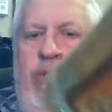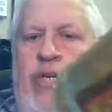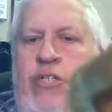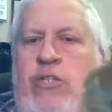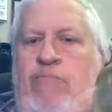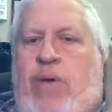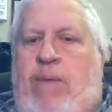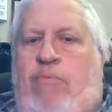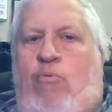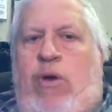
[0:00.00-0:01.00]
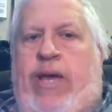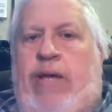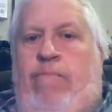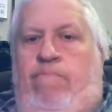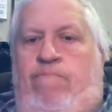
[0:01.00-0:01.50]
There's the
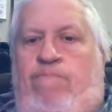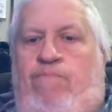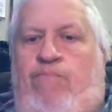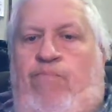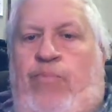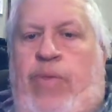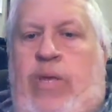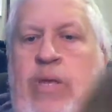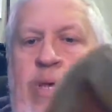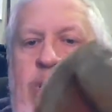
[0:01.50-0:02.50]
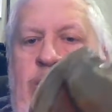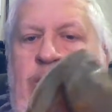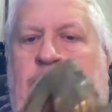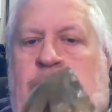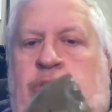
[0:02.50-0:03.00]
paperweight.
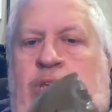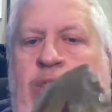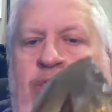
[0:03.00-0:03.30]
You can see the